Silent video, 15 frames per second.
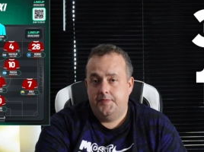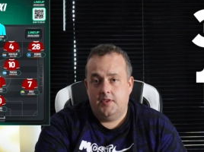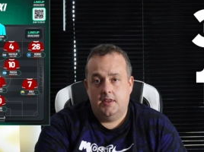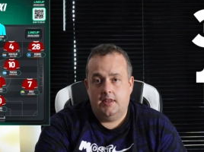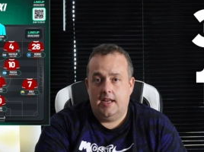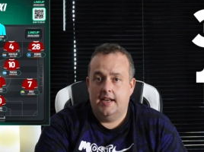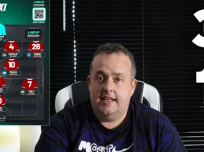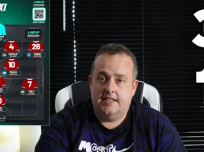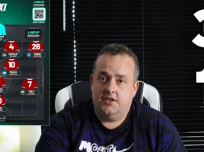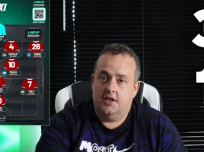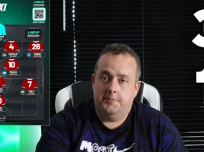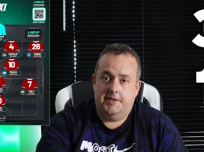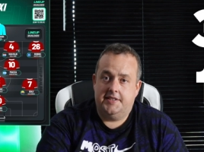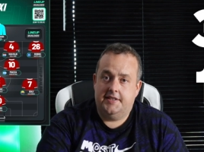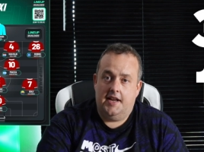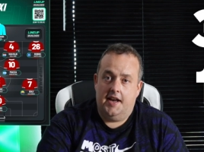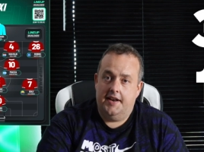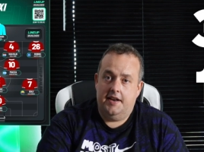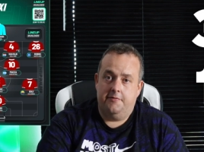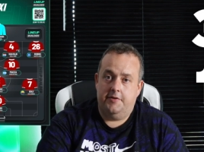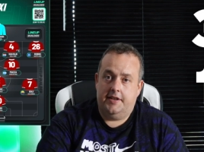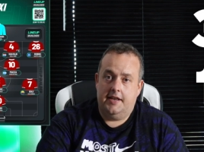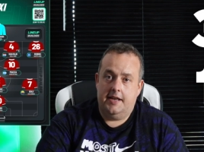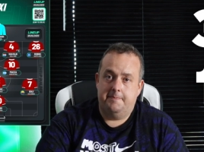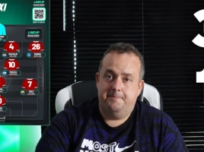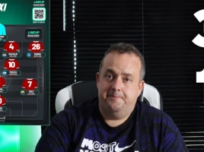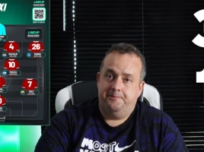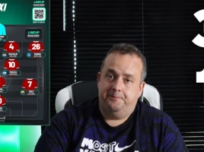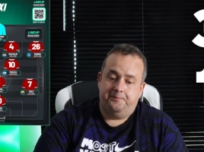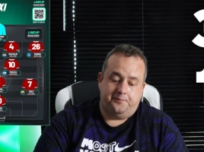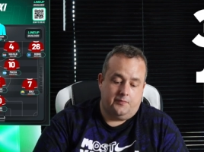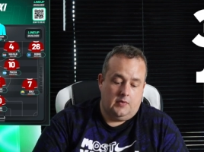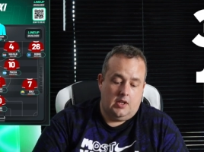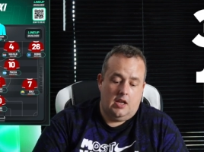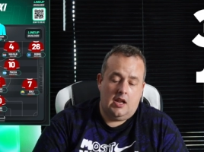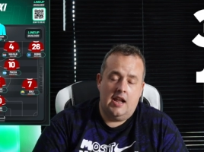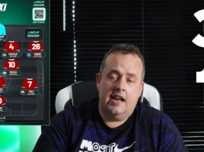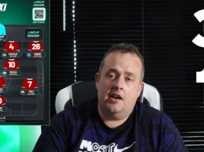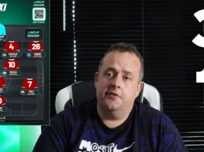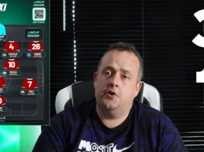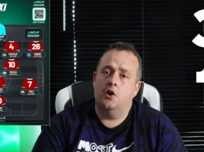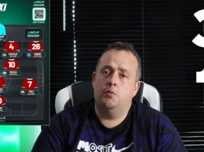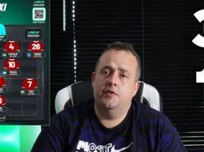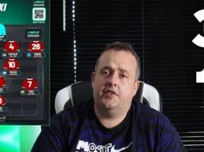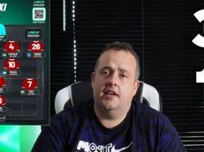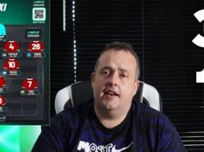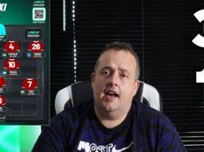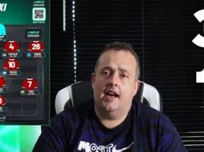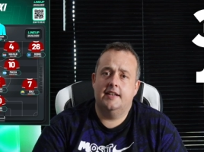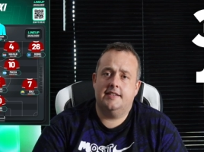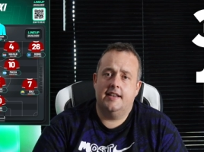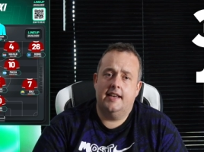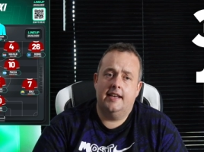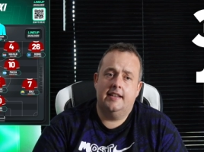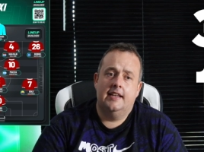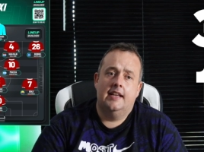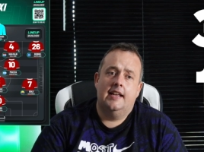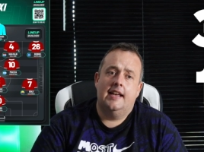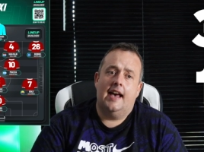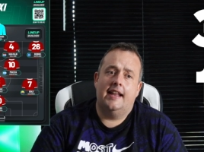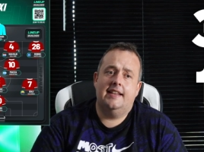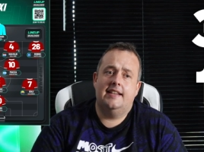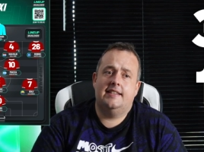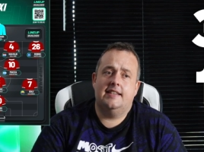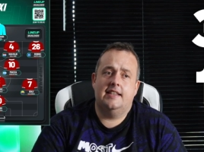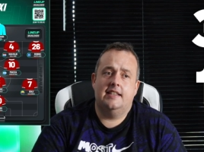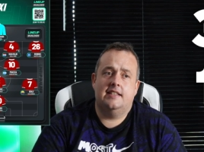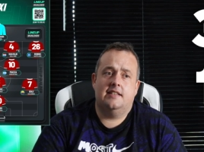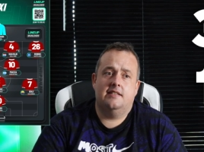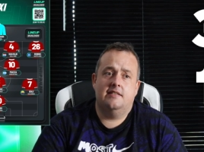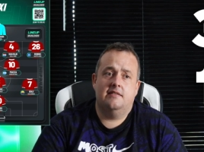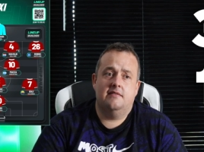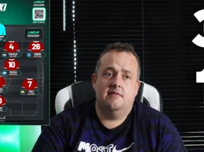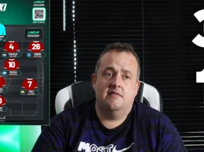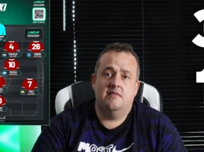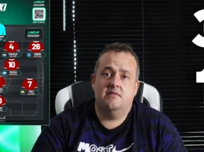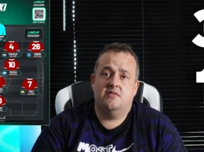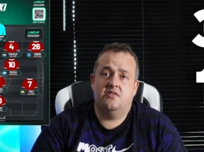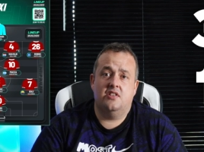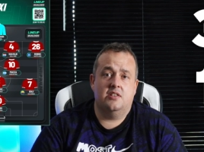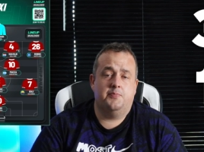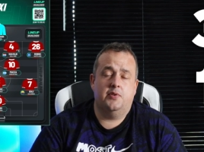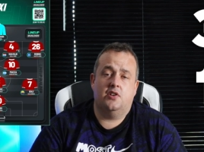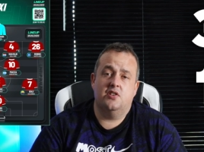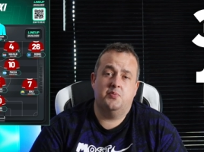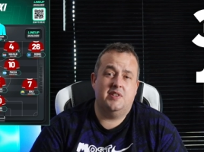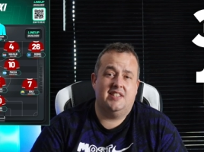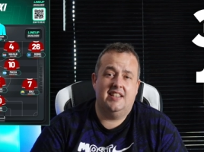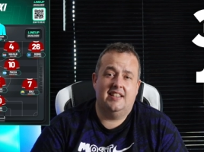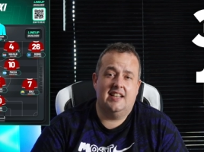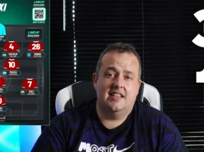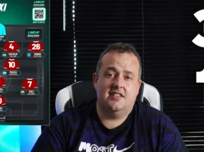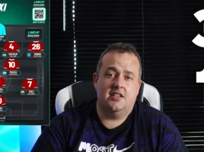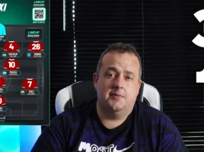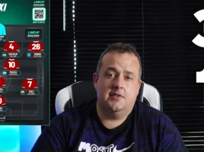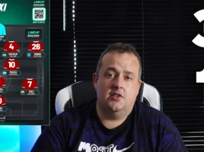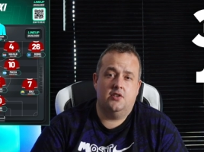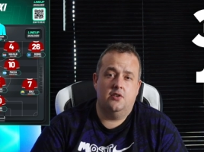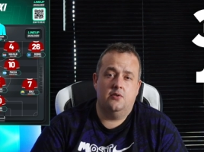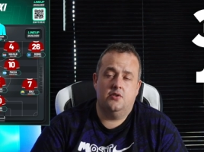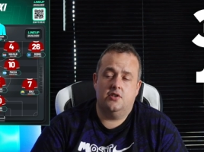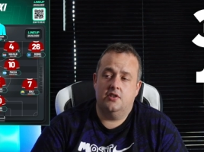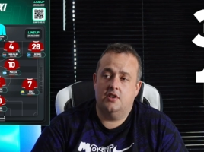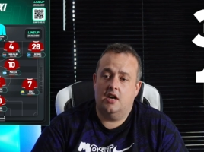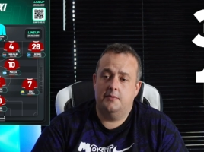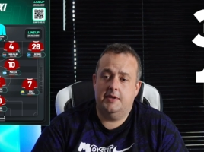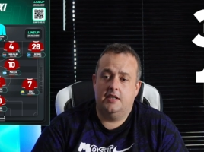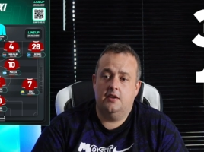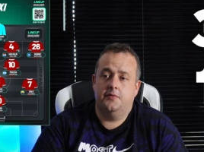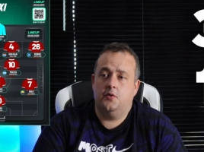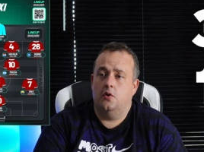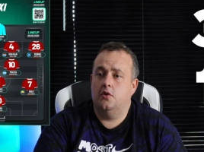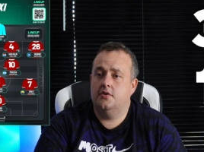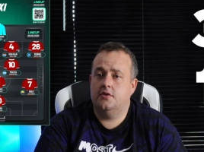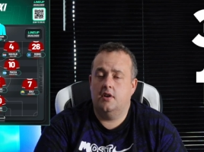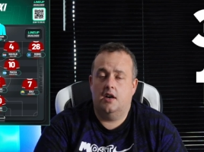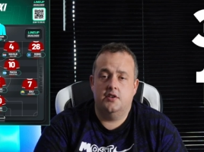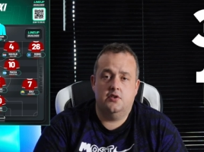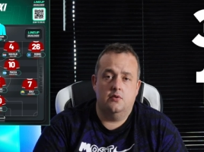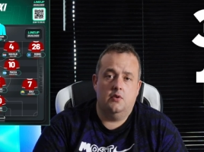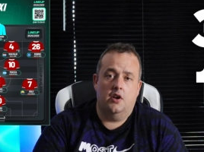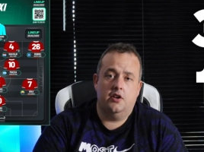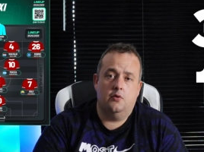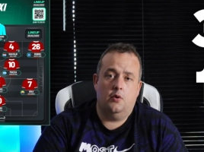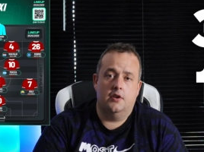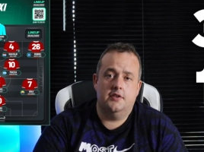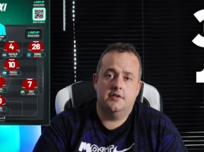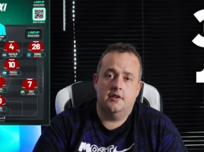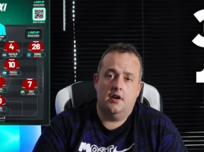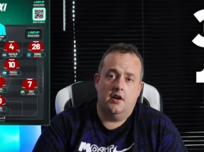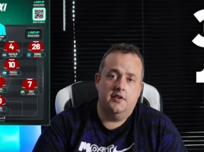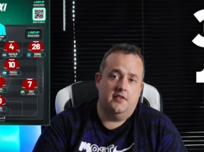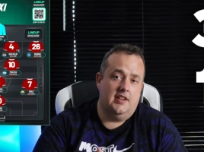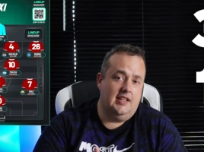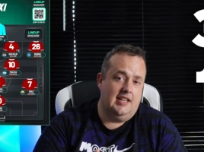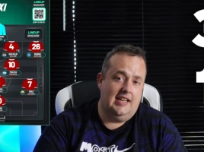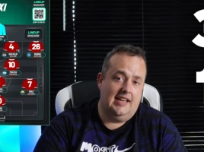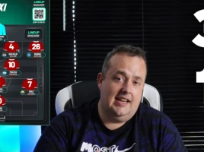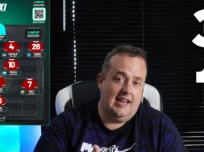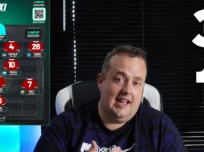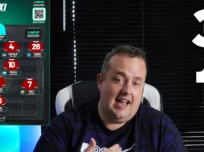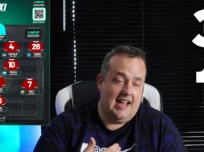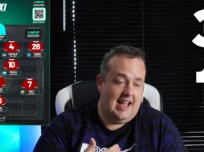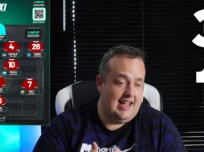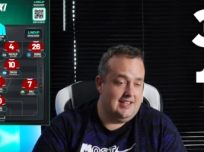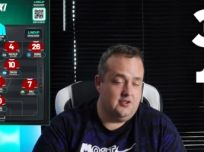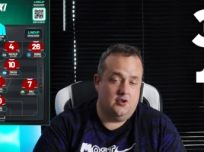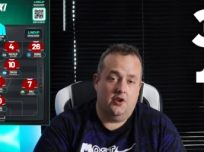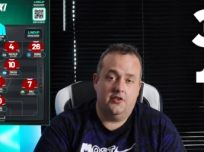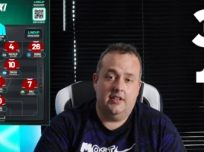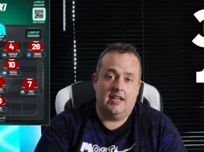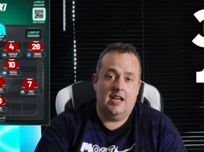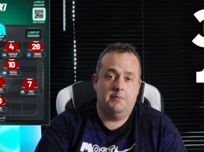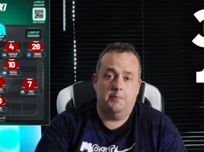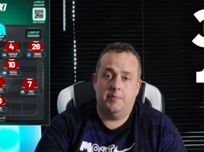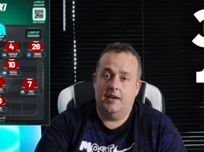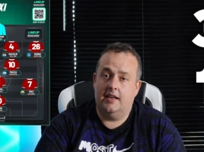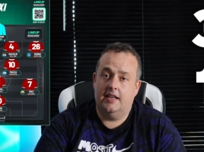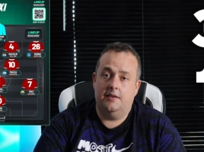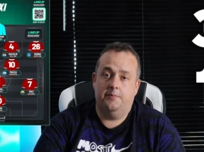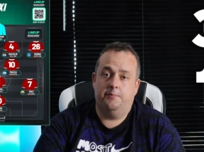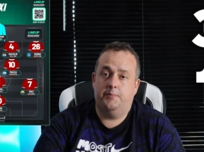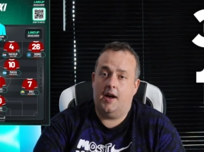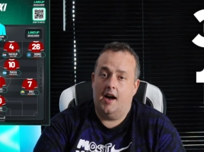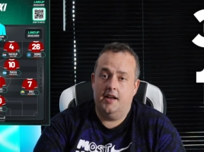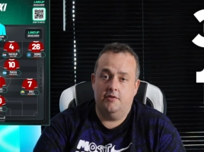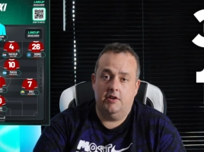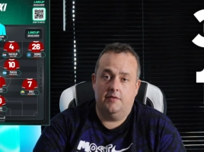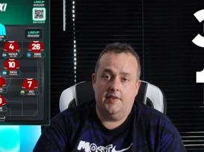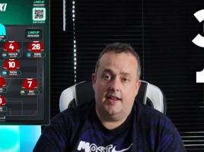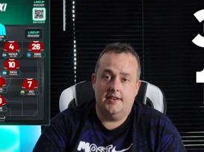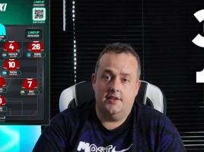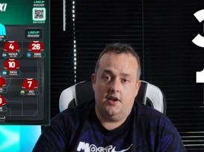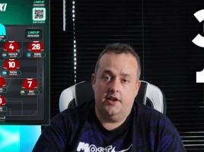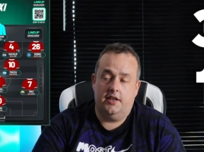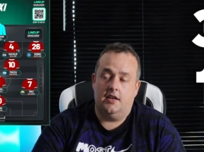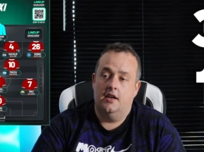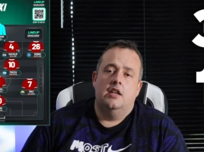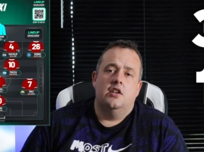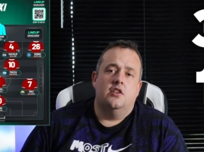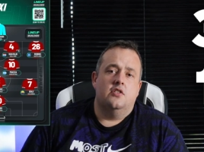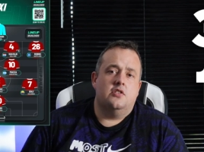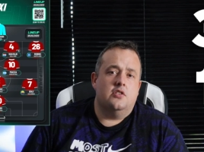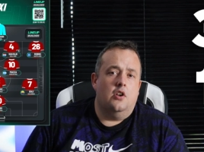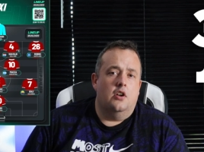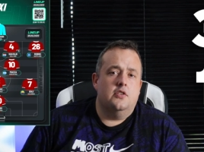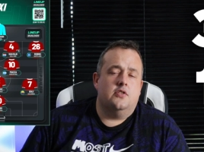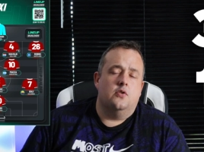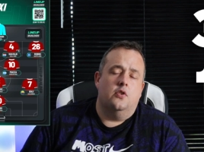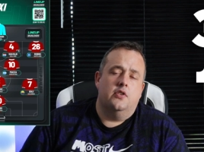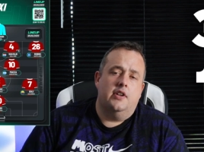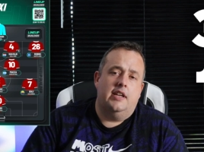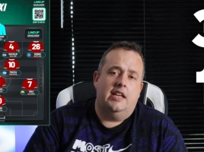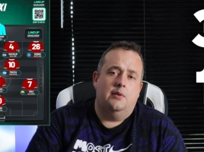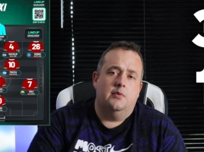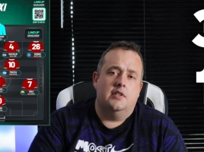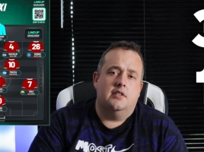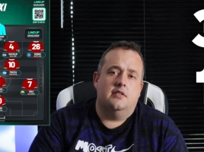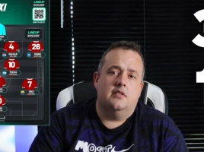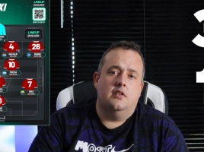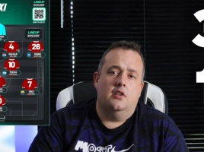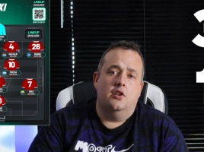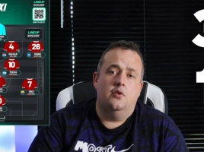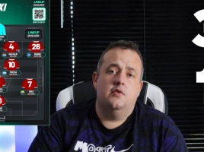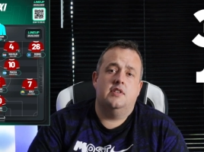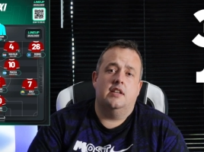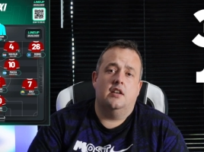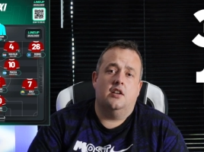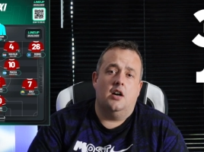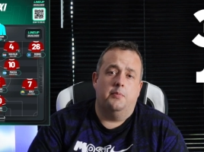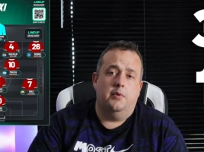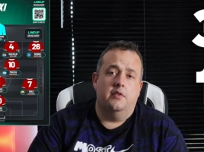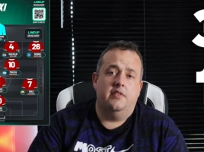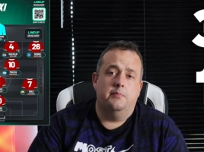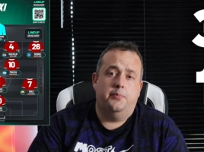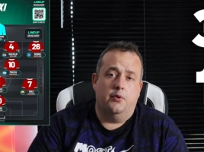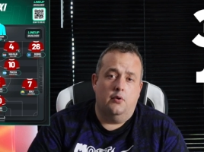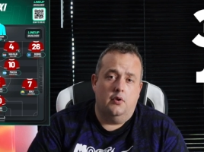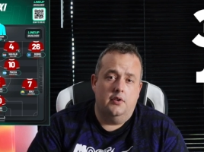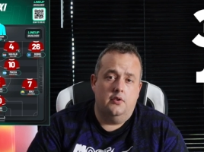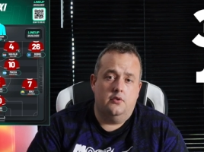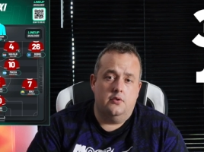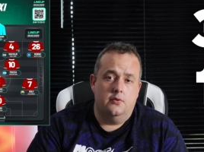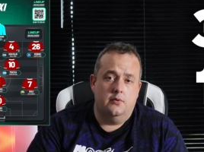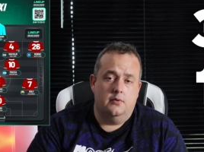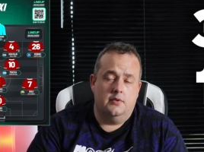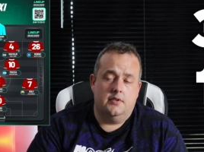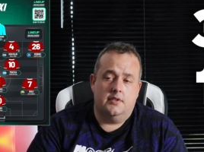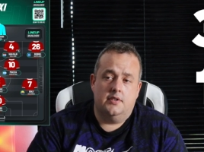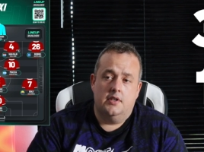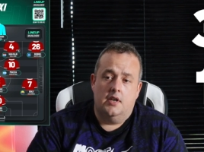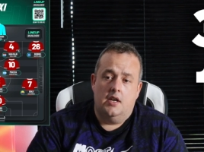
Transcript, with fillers: Then he's going to be starting every game. And I've gone with Konaté, and this is just because we've seen that substitution. I mean, of course, I do like Quansah. I think he has got the capability of partnering Van Dijk. Slot saw that he was losing a couple of important duels